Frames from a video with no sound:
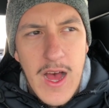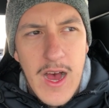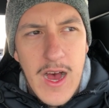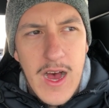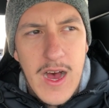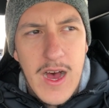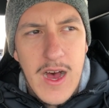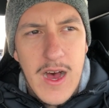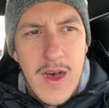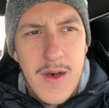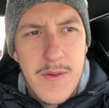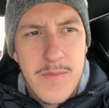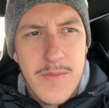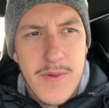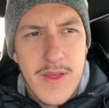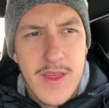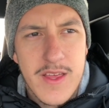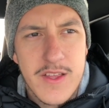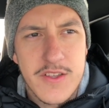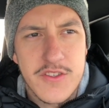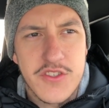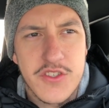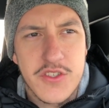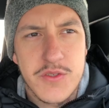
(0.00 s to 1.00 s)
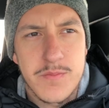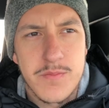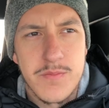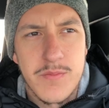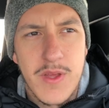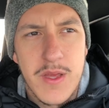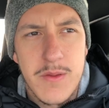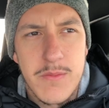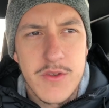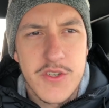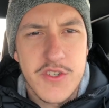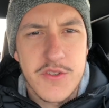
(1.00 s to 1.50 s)
It's
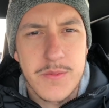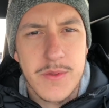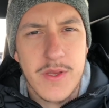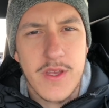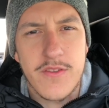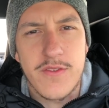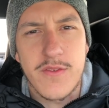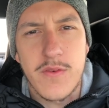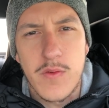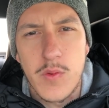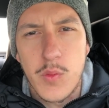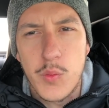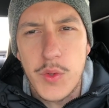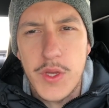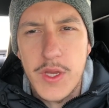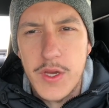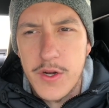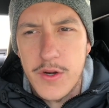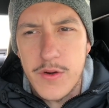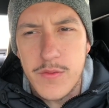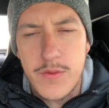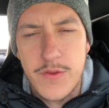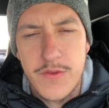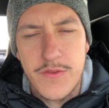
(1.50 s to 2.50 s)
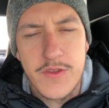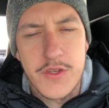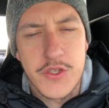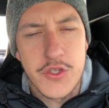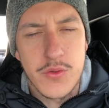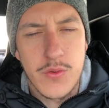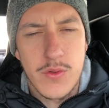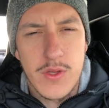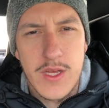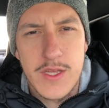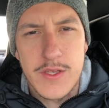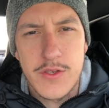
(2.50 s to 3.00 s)
maybe just because of a weaker
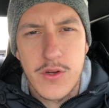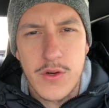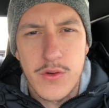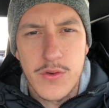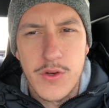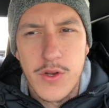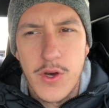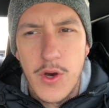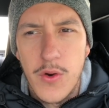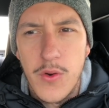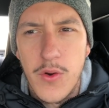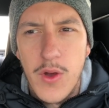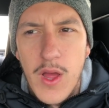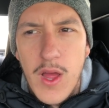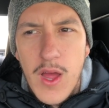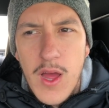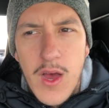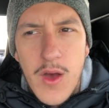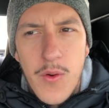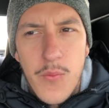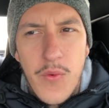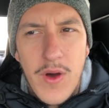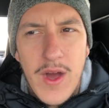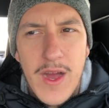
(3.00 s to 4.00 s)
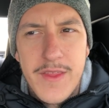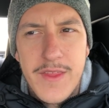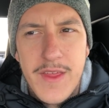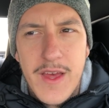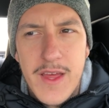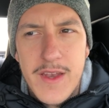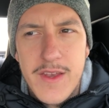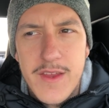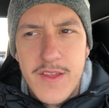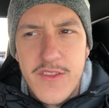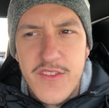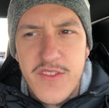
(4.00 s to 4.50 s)
residual. I don't know why
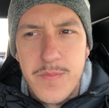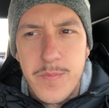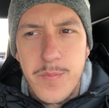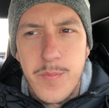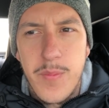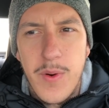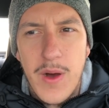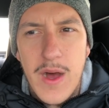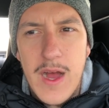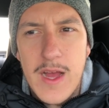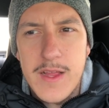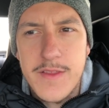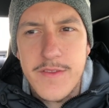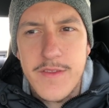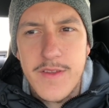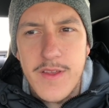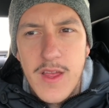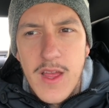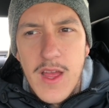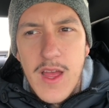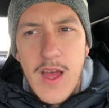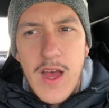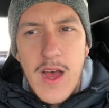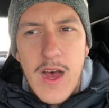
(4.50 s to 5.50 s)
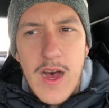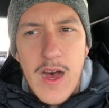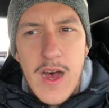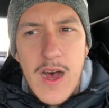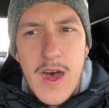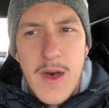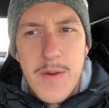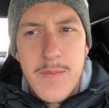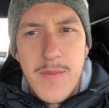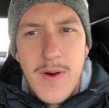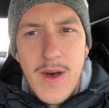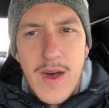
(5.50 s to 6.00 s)
that is, but
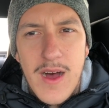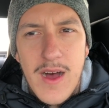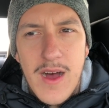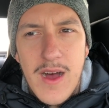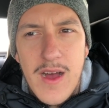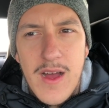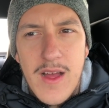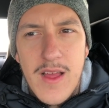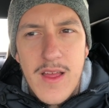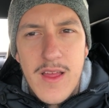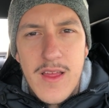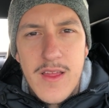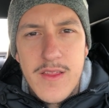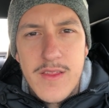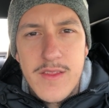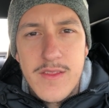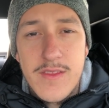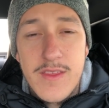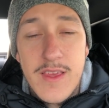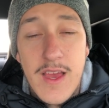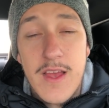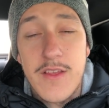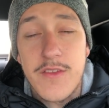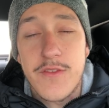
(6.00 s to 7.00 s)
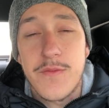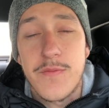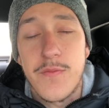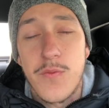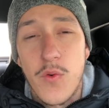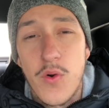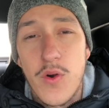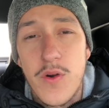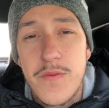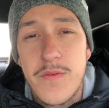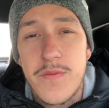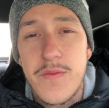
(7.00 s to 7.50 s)
yes,
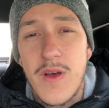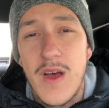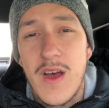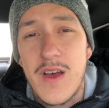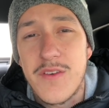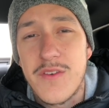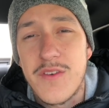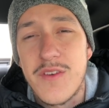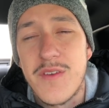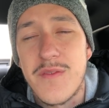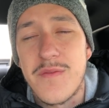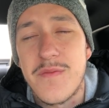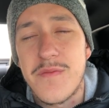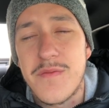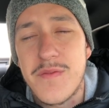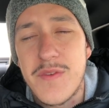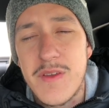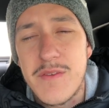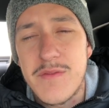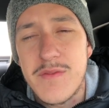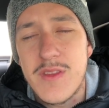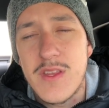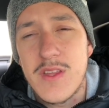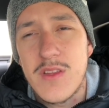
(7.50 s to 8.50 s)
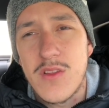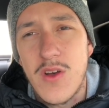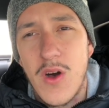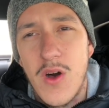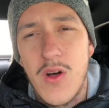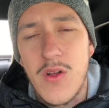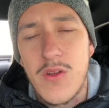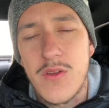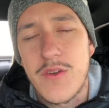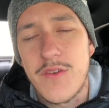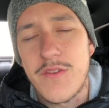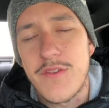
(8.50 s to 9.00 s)

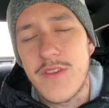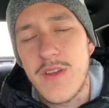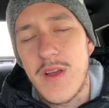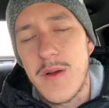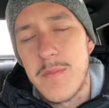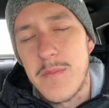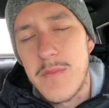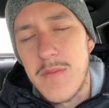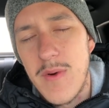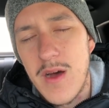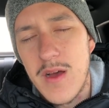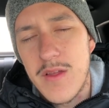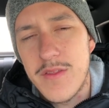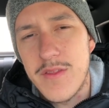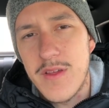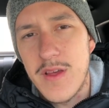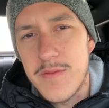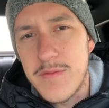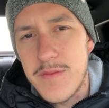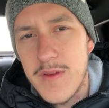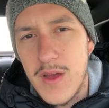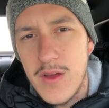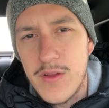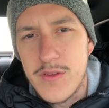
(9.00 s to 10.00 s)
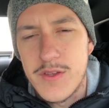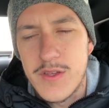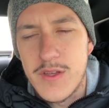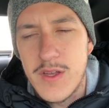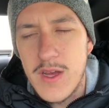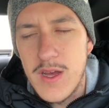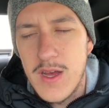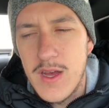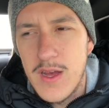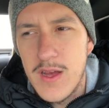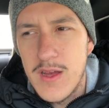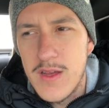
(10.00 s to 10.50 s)
$450 a month I
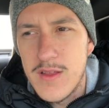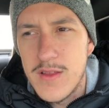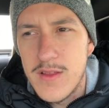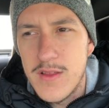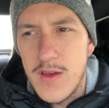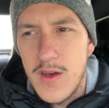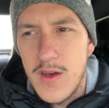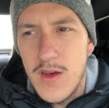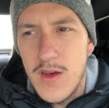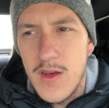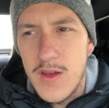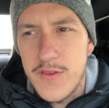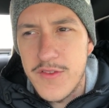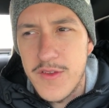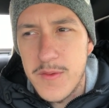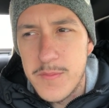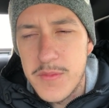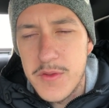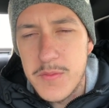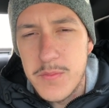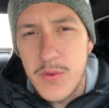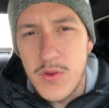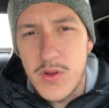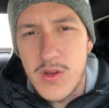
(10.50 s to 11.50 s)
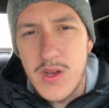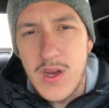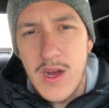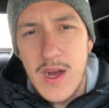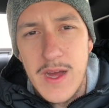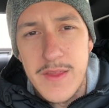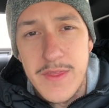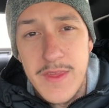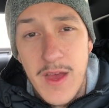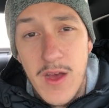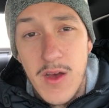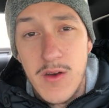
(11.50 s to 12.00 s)
found some people
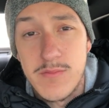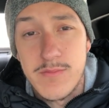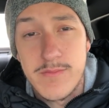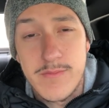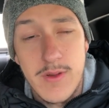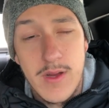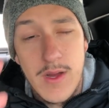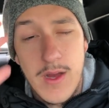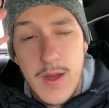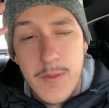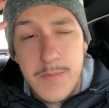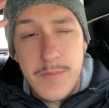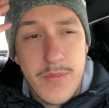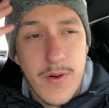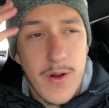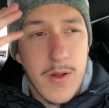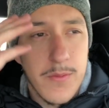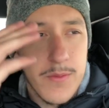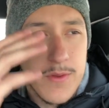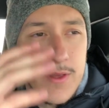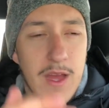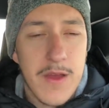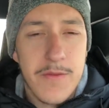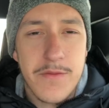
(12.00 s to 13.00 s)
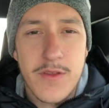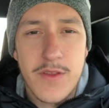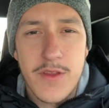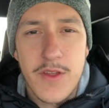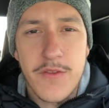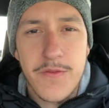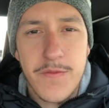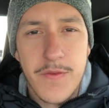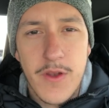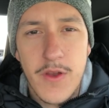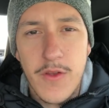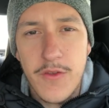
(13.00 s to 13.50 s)
got. Now, I'm probably, after
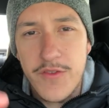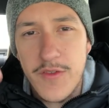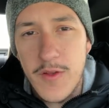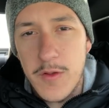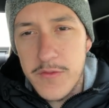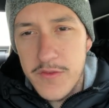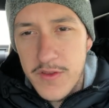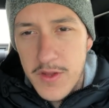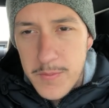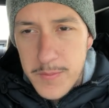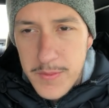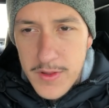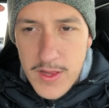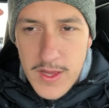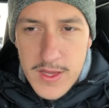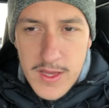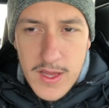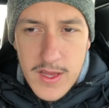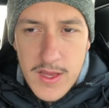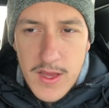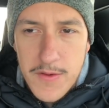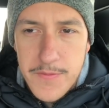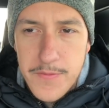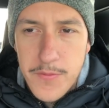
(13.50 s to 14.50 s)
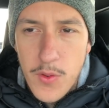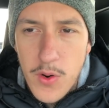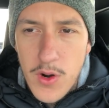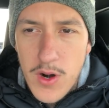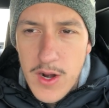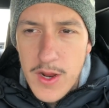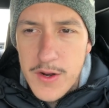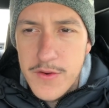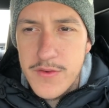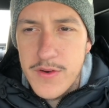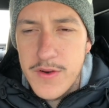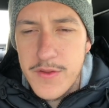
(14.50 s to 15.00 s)
this video, someone's gonna be like, I got
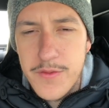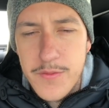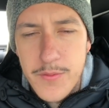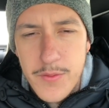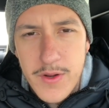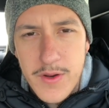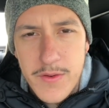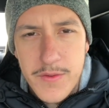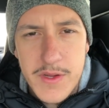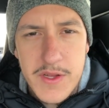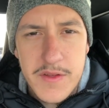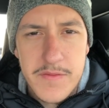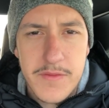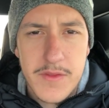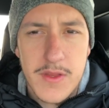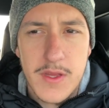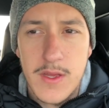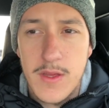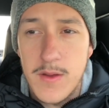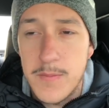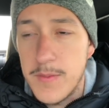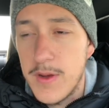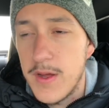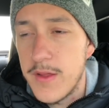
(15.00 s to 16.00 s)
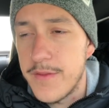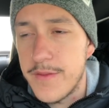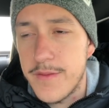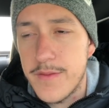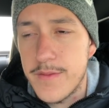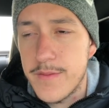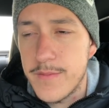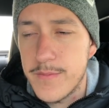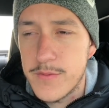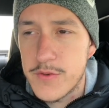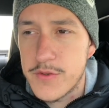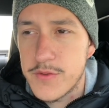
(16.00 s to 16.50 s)
$400-$350 a month,
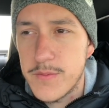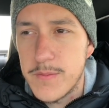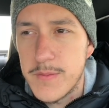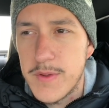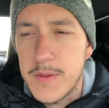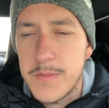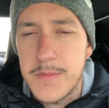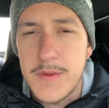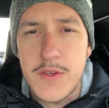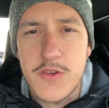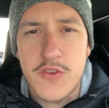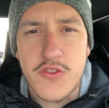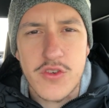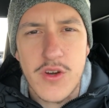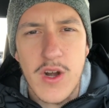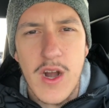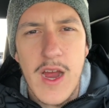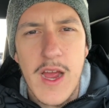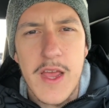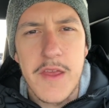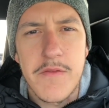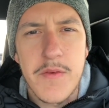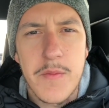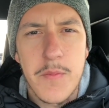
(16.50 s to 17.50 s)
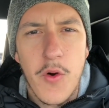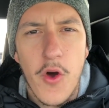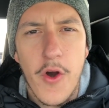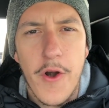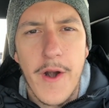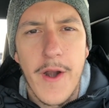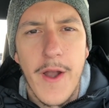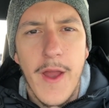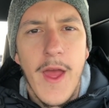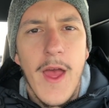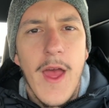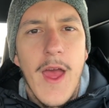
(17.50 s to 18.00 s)
which will make me just cry even more.